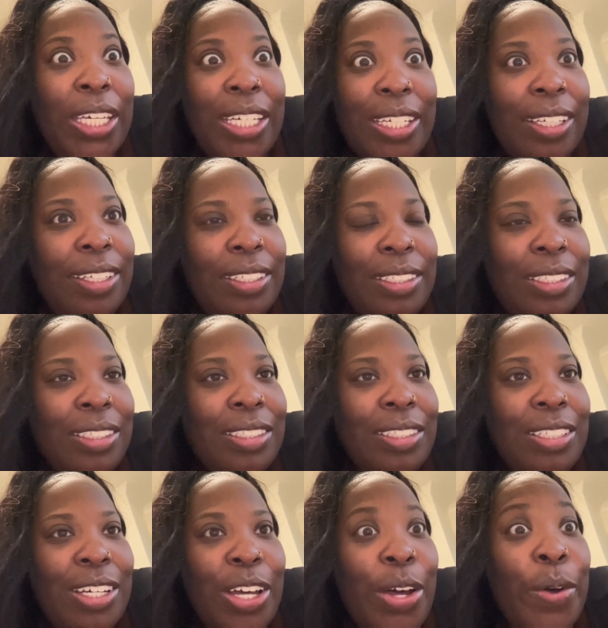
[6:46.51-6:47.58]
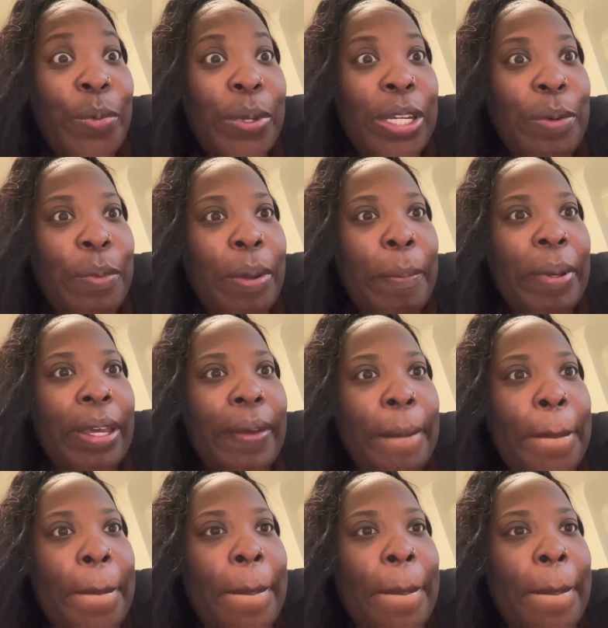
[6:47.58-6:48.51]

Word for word: couldn't go anywhere, but